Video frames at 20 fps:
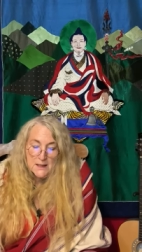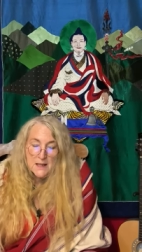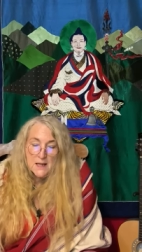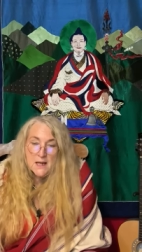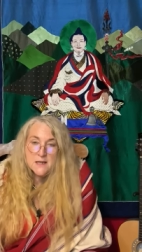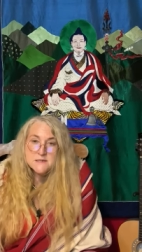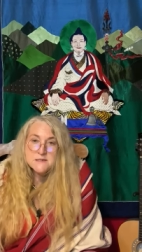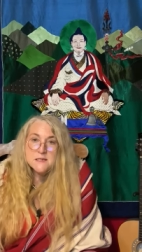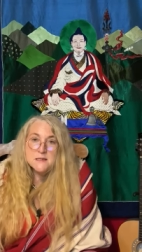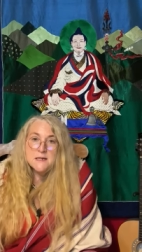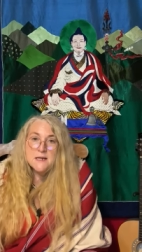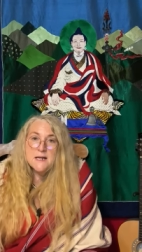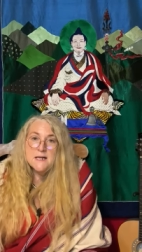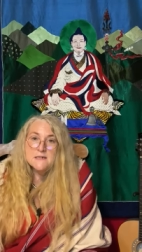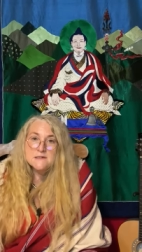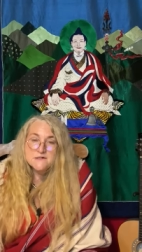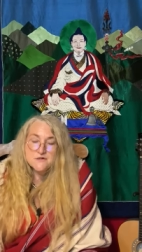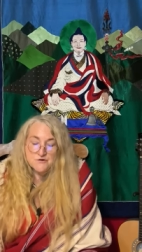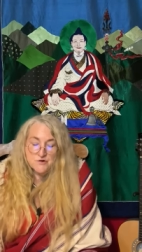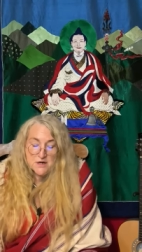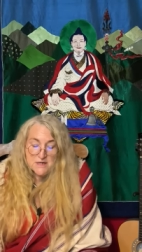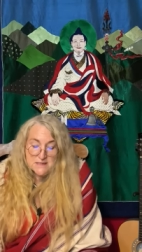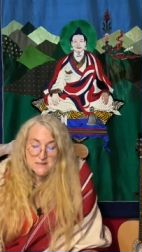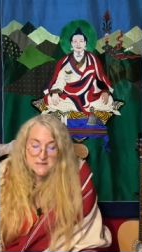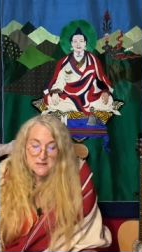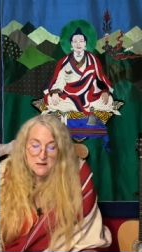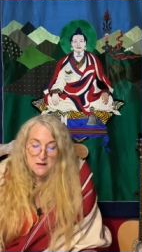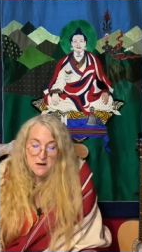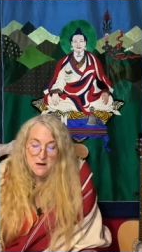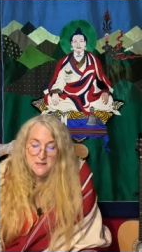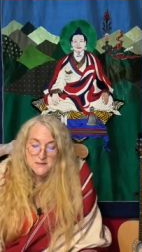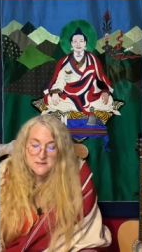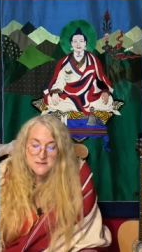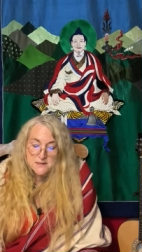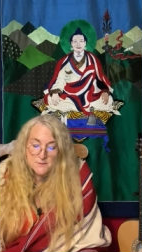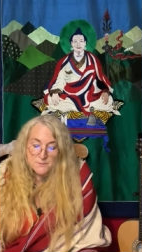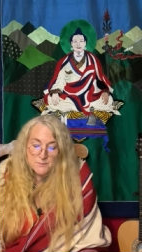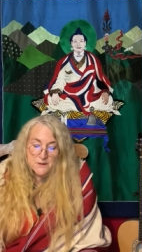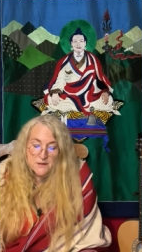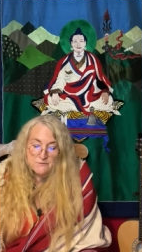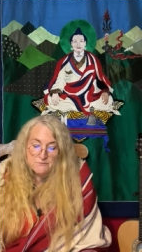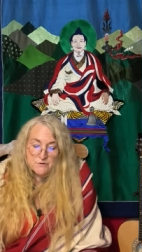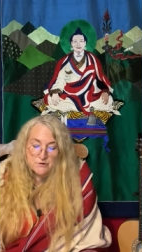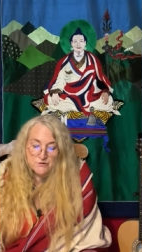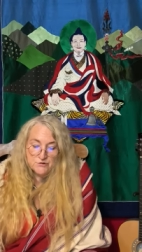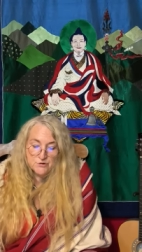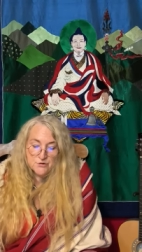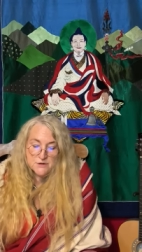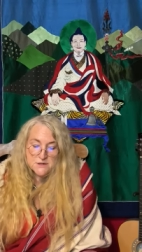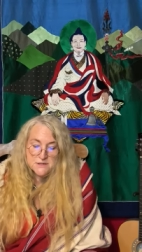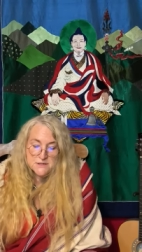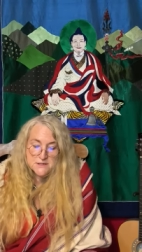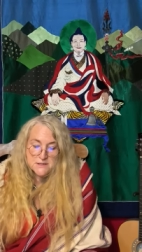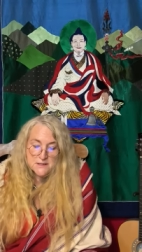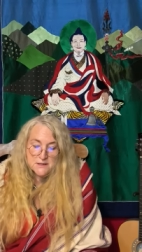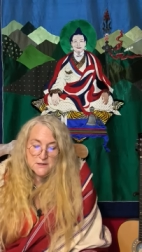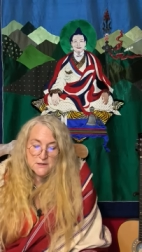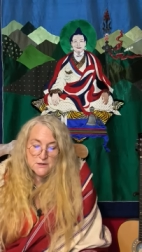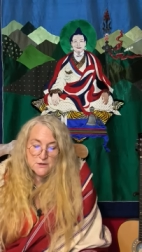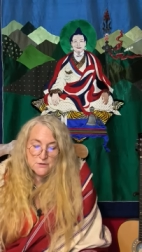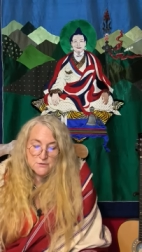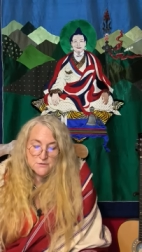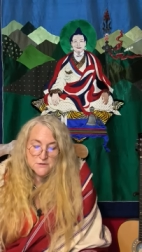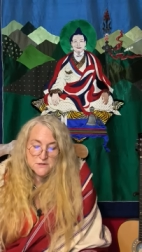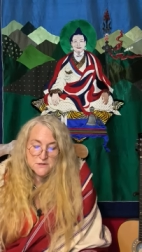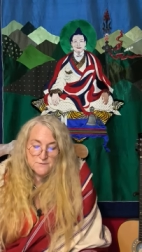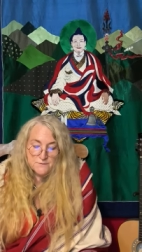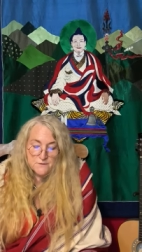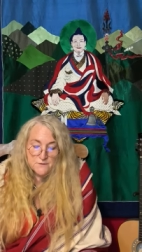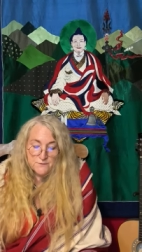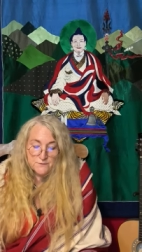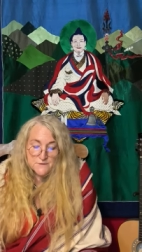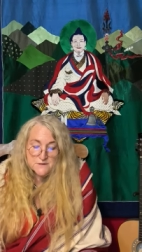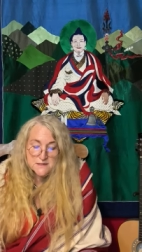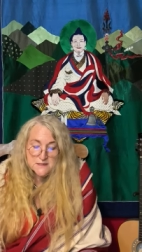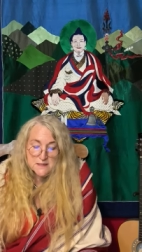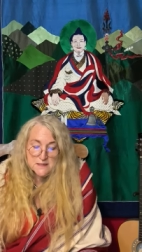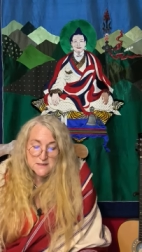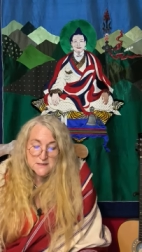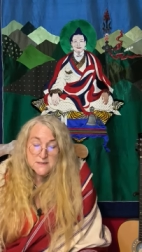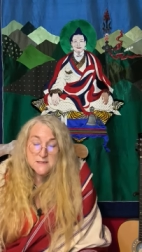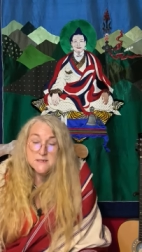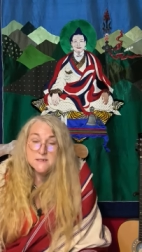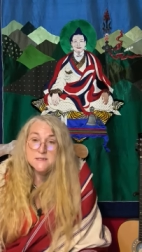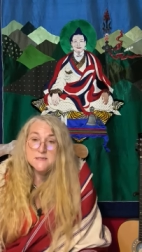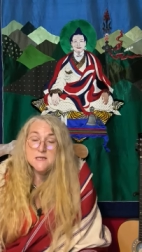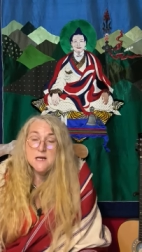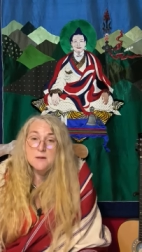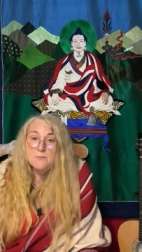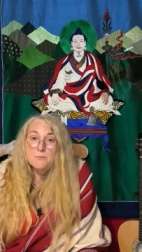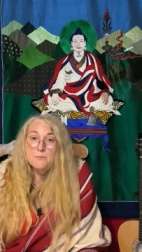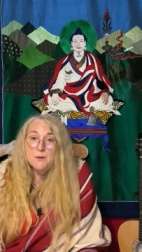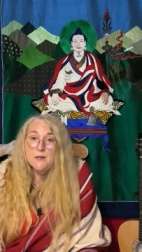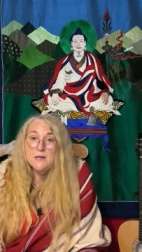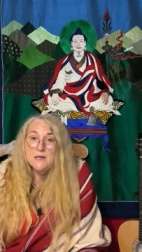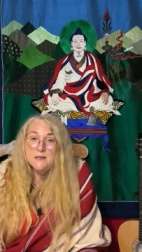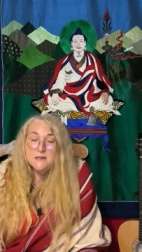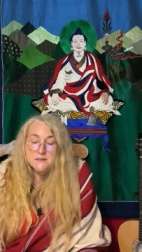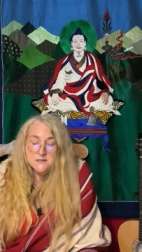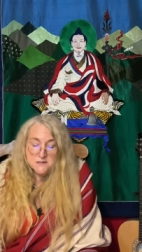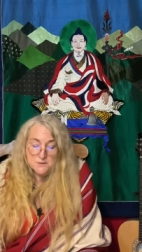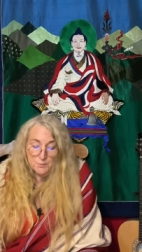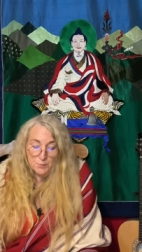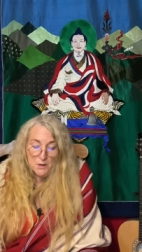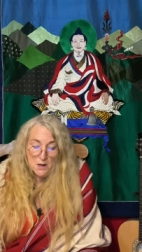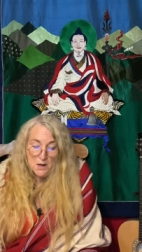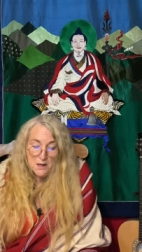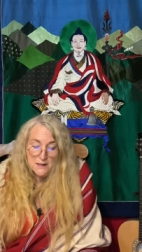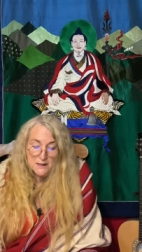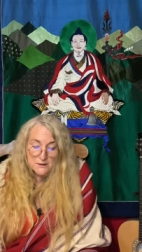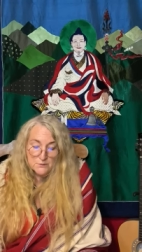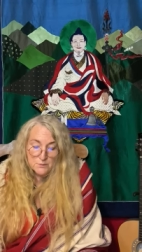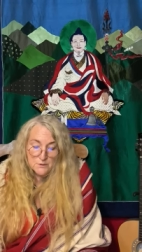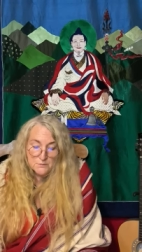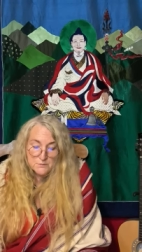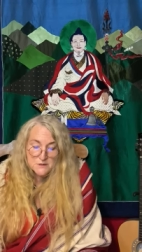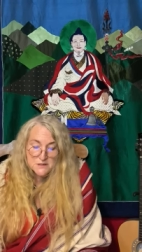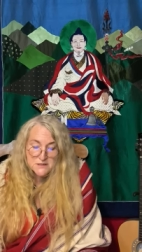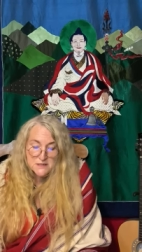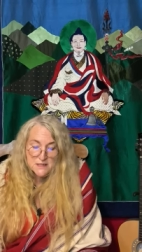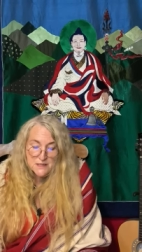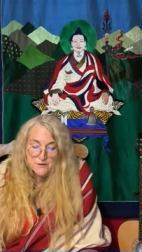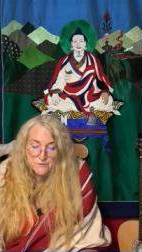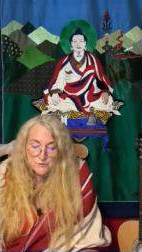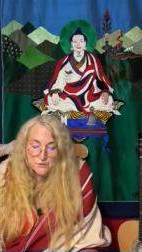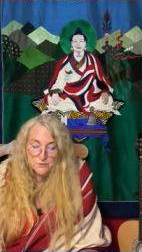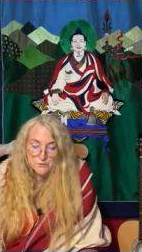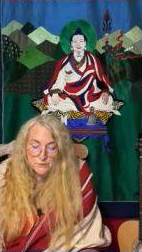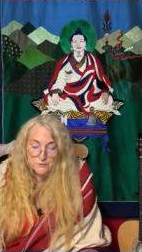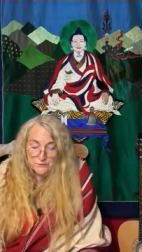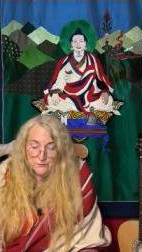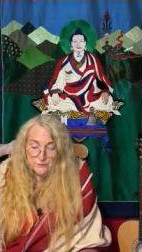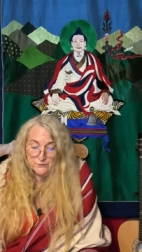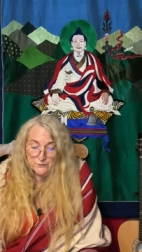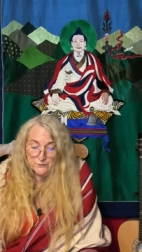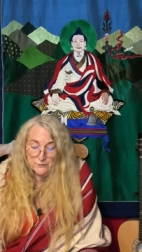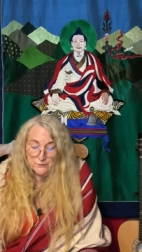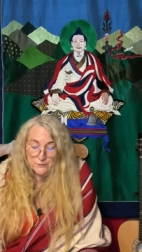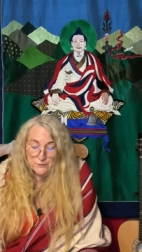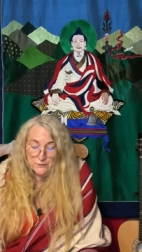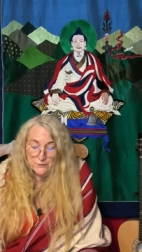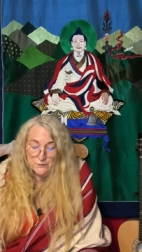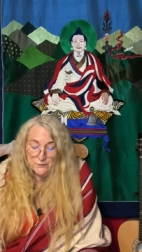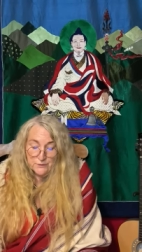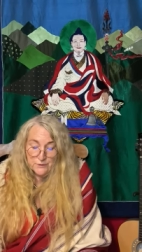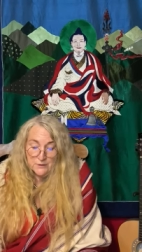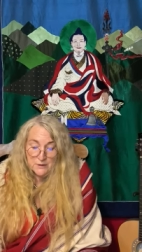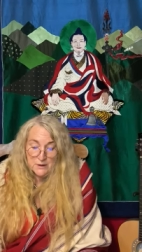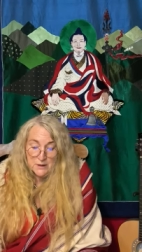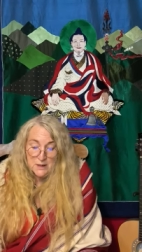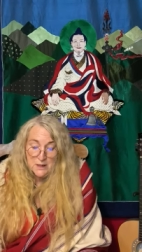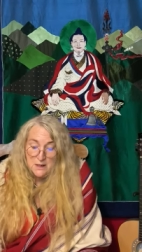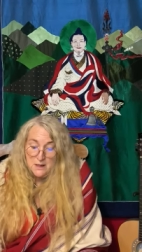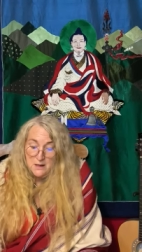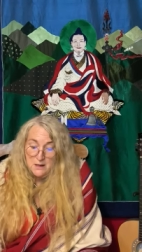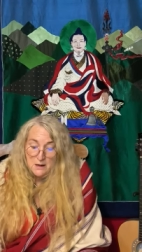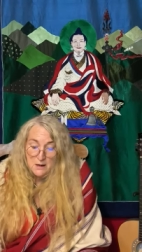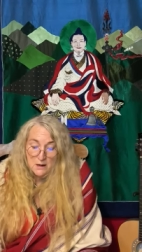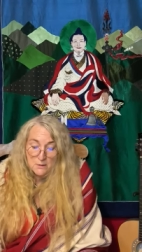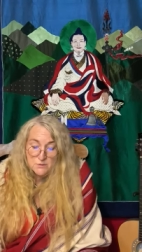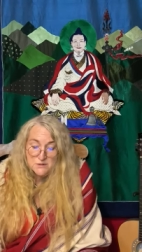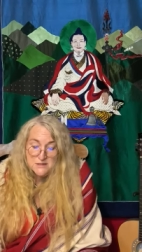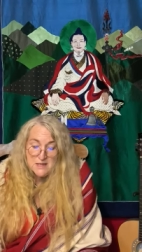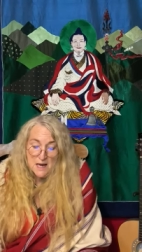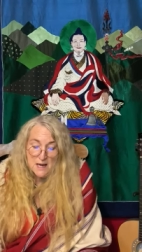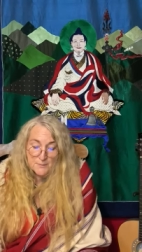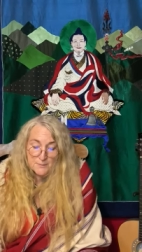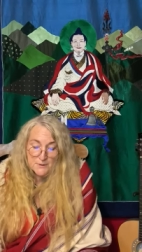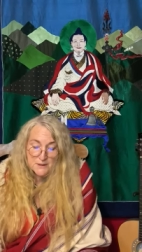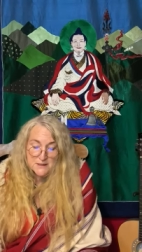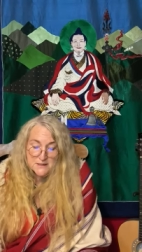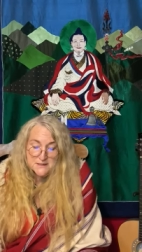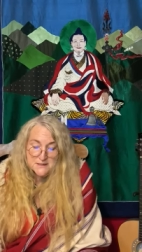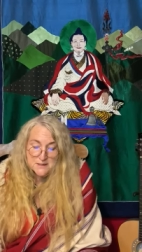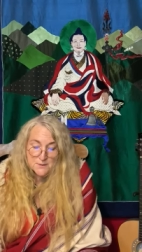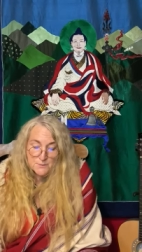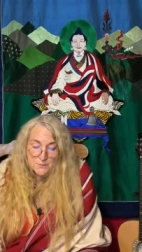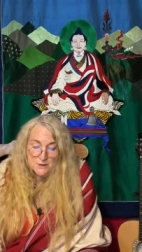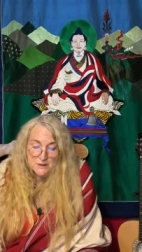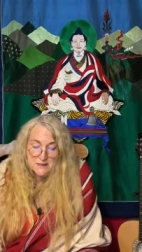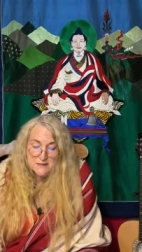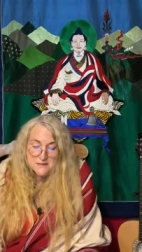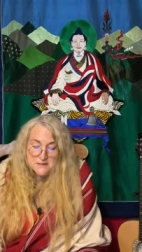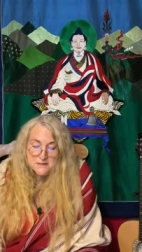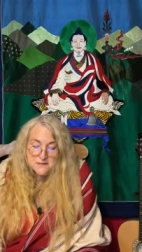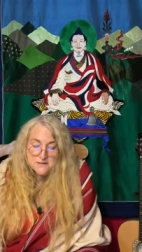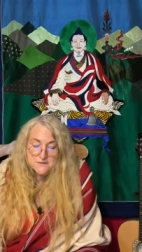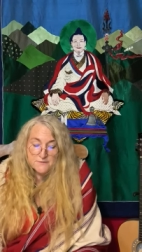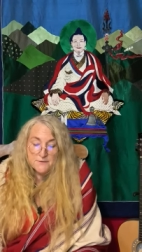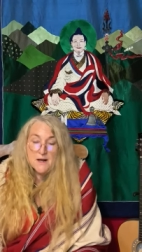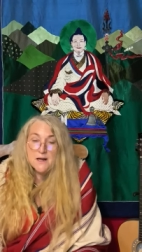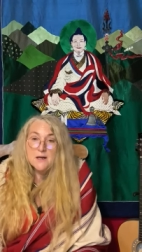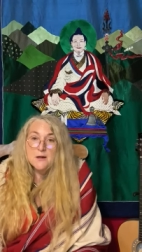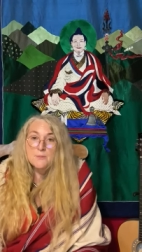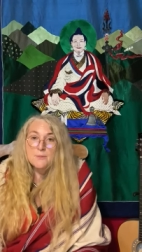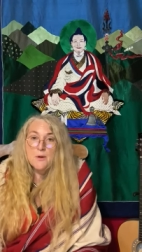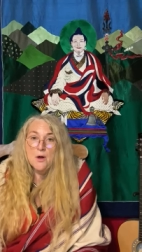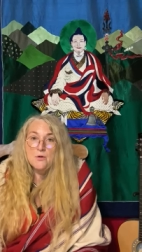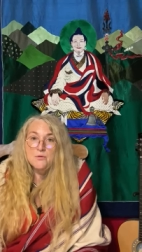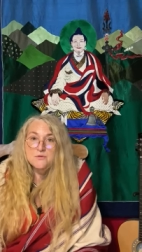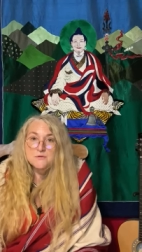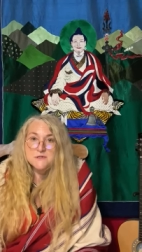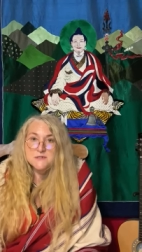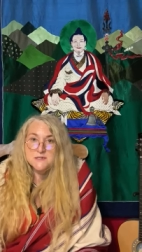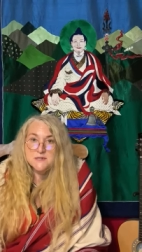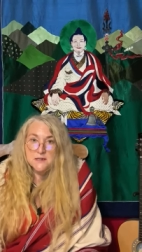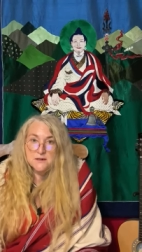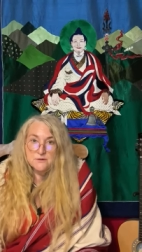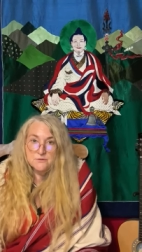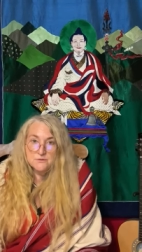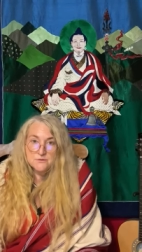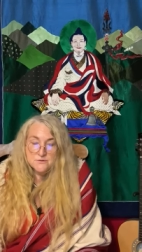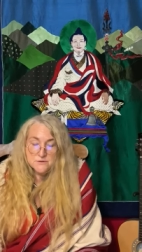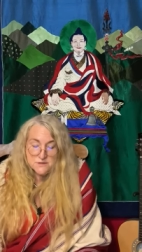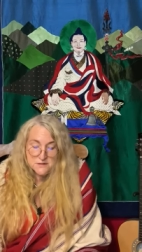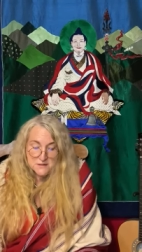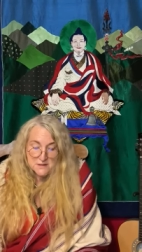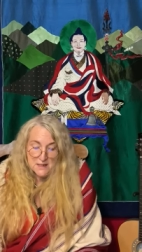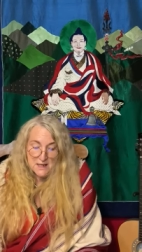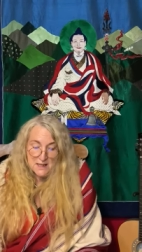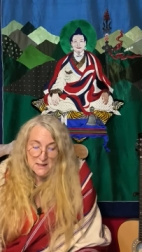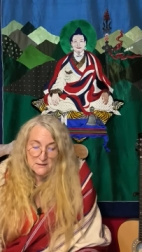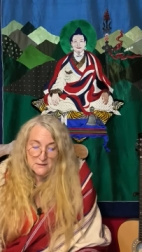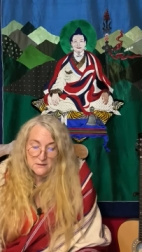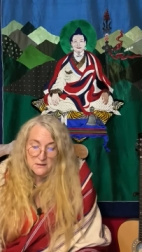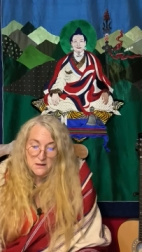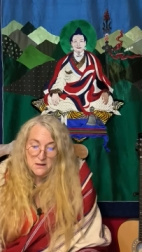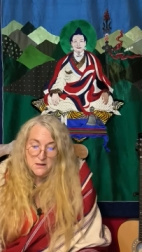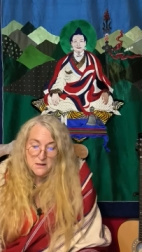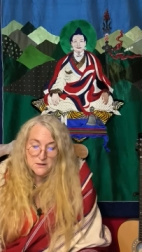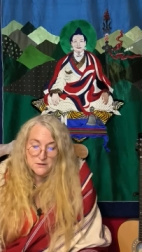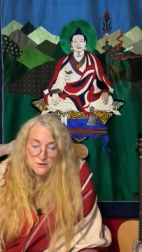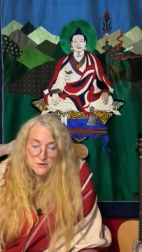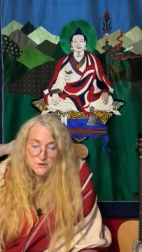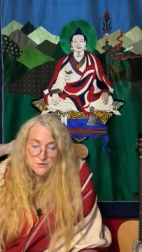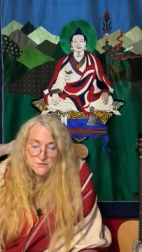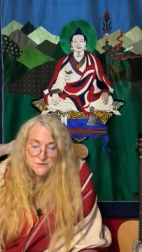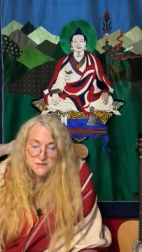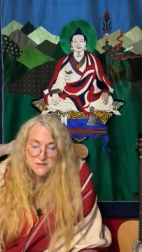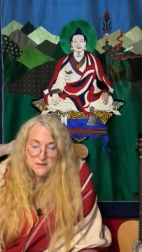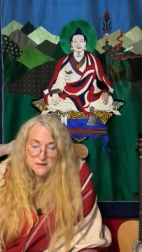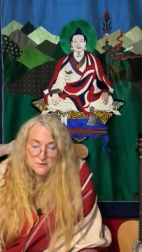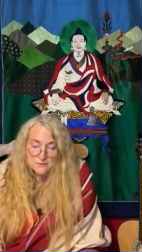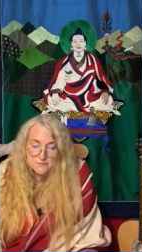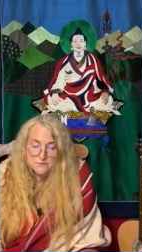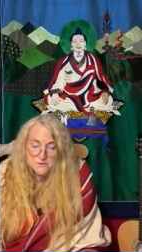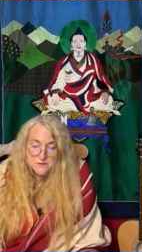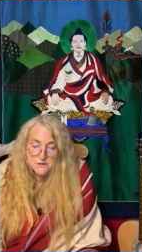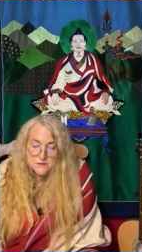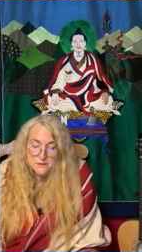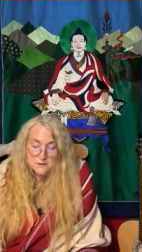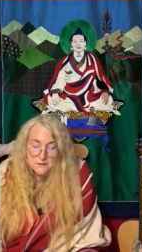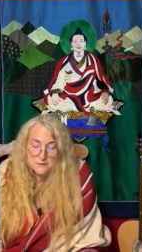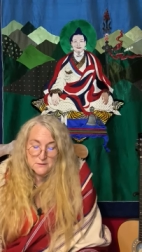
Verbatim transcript: As an illustrator, I simply rejoiced in the use of the facilities and being supplied with materials. I was happy simply to develop old skills and learn new skills.